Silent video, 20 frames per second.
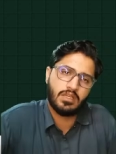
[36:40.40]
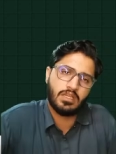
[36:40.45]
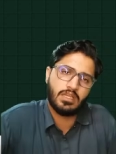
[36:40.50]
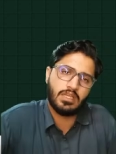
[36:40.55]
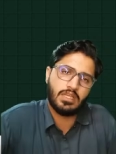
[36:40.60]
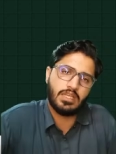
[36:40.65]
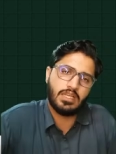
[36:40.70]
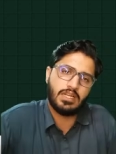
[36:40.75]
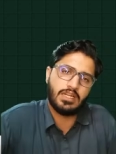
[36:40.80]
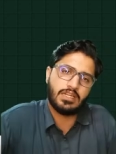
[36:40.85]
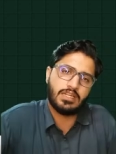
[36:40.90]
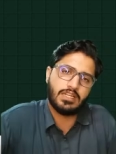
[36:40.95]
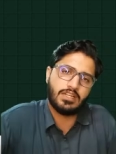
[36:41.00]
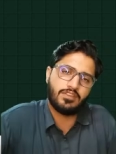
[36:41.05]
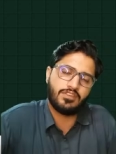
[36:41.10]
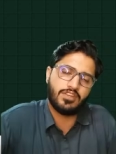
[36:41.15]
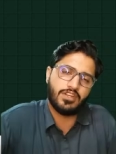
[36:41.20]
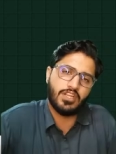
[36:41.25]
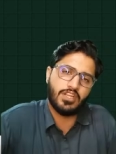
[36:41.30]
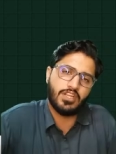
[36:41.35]

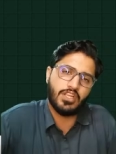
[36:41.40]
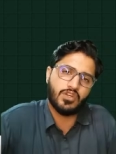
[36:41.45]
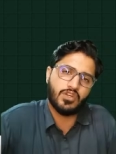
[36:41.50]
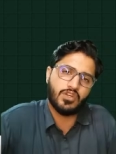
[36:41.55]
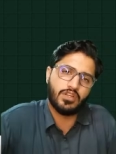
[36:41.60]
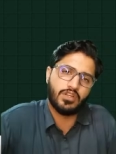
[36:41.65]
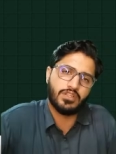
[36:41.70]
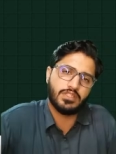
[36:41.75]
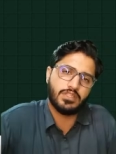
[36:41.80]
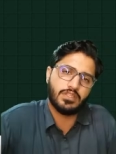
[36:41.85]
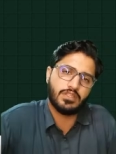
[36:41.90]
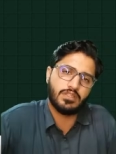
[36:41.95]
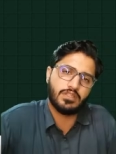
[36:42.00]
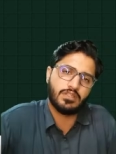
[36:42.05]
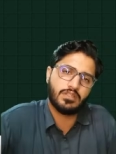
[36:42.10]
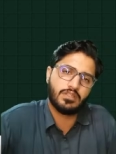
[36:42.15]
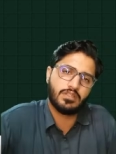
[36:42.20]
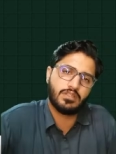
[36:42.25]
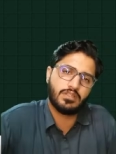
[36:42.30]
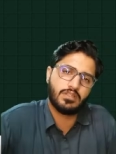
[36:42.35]
intensity constant.
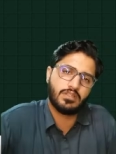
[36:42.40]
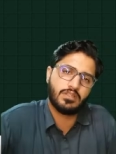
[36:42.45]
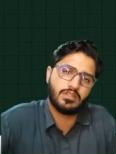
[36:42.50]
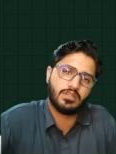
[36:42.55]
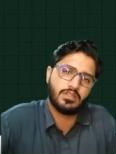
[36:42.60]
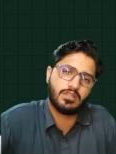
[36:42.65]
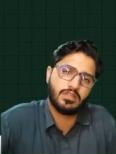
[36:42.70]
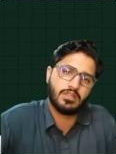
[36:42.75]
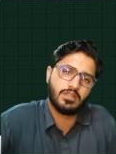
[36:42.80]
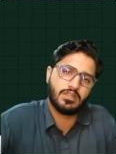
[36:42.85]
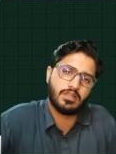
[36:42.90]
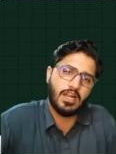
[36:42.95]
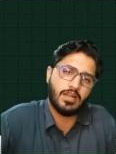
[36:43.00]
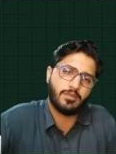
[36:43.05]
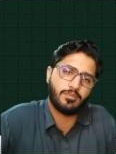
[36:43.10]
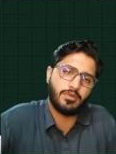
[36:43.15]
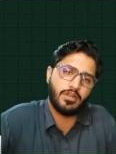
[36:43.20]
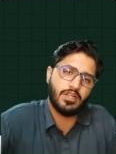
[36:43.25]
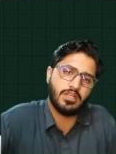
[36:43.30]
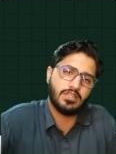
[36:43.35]

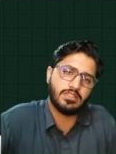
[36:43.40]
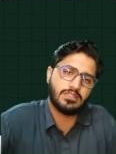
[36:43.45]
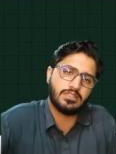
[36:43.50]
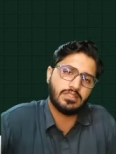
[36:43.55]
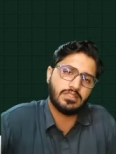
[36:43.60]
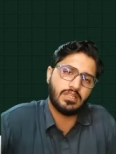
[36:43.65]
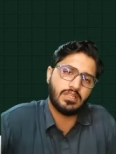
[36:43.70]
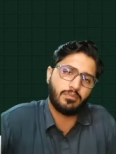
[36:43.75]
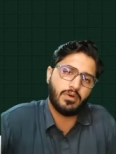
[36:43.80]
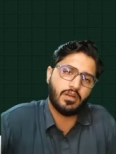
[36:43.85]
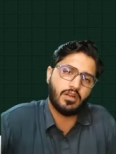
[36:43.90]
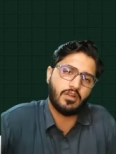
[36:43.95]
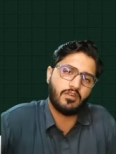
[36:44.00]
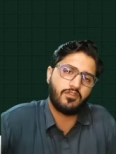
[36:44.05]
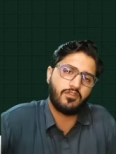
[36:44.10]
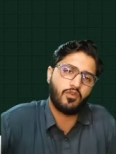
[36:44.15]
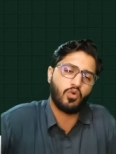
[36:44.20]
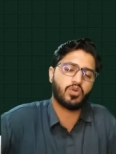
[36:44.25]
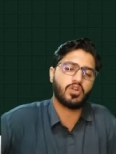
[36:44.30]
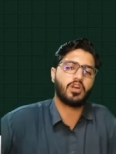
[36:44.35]
That means number of
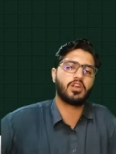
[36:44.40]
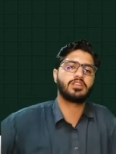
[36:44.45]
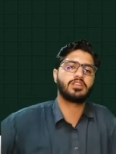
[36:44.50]
photons